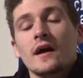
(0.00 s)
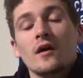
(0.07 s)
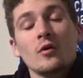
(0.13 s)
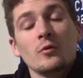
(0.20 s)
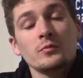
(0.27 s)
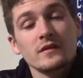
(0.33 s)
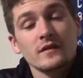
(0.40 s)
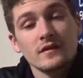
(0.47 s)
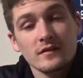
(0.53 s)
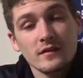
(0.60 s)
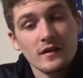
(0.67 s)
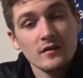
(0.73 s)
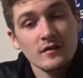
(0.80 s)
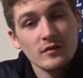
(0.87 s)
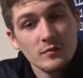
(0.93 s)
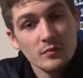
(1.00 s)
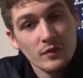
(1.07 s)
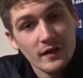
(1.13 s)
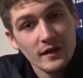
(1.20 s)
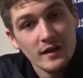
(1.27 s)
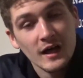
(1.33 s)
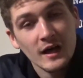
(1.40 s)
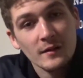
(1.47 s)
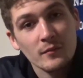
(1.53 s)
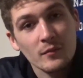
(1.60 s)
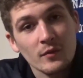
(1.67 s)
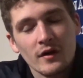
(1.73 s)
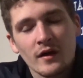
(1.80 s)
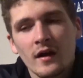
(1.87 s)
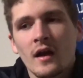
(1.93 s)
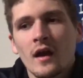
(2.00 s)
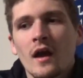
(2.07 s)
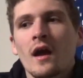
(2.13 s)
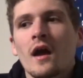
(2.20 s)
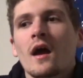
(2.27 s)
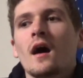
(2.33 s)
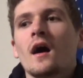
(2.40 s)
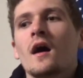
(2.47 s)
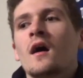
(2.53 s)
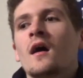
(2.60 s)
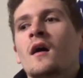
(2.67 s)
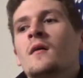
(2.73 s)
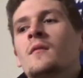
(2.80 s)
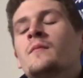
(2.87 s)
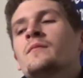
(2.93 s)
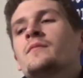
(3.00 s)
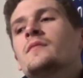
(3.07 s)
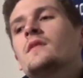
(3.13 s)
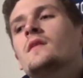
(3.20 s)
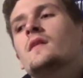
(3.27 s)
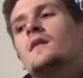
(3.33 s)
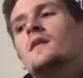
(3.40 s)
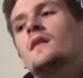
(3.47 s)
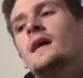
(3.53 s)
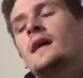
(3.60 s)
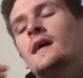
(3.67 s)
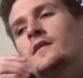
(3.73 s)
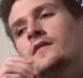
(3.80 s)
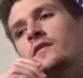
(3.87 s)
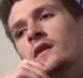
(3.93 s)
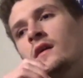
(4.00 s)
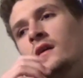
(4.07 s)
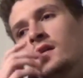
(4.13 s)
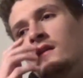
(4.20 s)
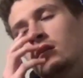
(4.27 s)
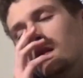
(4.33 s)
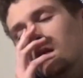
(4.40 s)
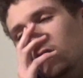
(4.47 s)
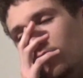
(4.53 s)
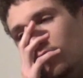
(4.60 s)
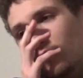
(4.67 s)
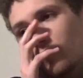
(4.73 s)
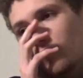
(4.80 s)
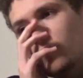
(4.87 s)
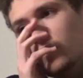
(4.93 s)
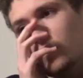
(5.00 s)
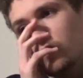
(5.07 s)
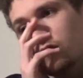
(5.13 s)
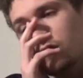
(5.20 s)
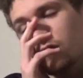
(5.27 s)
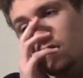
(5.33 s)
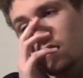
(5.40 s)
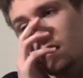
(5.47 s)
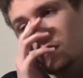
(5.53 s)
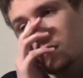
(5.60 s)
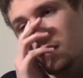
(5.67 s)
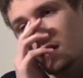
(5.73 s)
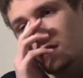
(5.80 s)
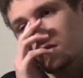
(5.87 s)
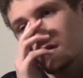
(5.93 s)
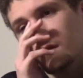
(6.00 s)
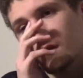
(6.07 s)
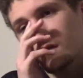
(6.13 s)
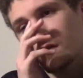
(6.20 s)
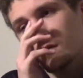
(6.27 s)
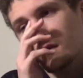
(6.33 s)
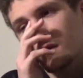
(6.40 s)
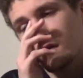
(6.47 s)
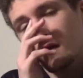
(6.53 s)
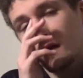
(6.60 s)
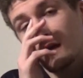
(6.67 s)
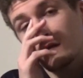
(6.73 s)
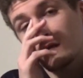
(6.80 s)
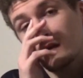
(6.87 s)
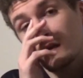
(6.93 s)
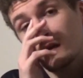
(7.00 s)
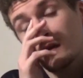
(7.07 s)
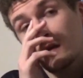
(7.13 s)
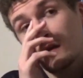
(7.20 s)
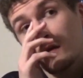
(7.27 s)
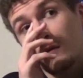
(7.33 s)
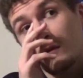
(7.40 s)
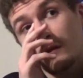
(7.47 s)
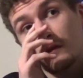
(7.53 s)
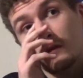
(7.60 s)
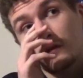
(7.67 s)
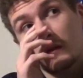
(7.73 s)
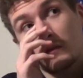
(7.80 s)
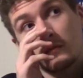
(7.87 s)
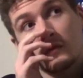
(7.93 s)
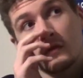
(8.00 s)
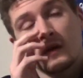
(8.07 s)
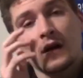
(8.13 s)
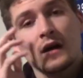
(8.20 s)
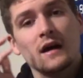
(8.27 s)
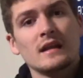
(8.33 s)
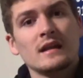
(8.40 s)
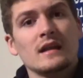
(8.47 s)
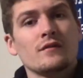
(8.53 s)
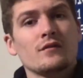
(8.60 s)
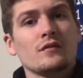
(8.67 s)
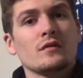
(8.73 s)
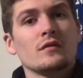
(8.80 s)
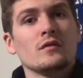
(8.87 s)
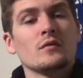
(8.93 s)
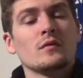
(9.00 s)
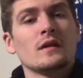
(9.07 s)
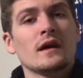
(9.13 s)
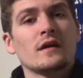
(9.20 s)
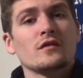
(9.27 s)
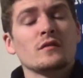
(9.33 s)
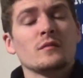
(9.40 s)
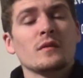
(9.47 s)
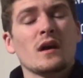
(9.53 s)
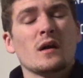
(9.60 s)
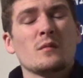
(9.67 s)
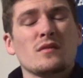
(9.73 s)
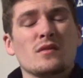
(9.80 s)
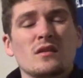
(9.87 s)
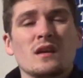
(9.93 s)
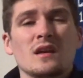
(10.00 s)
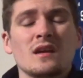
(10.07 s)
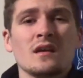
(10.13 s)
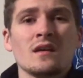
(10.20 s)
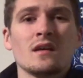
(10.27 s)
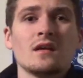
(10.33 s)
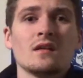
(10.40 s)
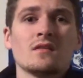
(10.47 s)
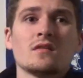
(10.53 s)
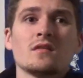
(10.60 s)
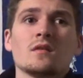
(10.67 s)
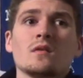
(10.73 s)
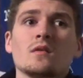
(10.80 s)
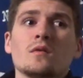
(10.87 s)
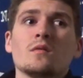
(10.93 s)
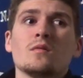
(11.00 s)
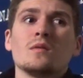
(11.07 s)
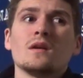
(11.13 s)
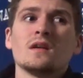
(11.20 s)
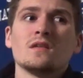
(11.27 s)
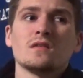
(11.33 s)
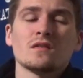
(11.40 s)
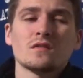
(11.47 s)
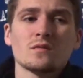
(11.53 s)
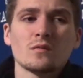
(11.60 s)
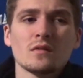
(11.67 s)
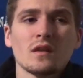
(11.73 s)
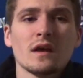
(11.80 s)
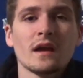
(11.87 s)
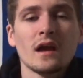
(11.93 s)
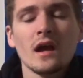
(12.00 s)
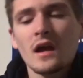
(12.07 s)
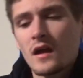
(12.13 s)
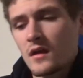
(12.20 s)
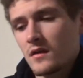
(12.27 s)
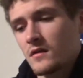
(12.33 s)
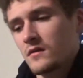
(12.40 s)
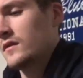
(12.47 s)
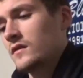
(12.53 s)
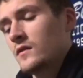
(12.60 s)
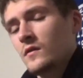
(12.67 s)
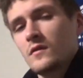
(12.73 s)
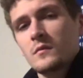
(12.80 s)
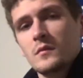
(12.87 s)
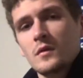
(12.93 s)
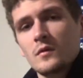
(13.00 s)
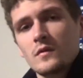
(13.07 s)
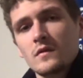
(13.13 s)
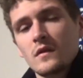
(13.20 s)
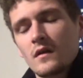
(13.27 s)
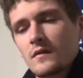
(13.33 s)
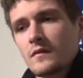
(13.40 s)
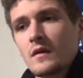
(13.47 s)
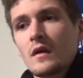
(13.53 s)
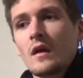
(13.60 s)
hope to continue to play a lot more. Um, like I said, these past 5 years have been crazy. Whether new sermons or not, I never knew it would actually become a thing until we just were like, hey, let's do some new stuff.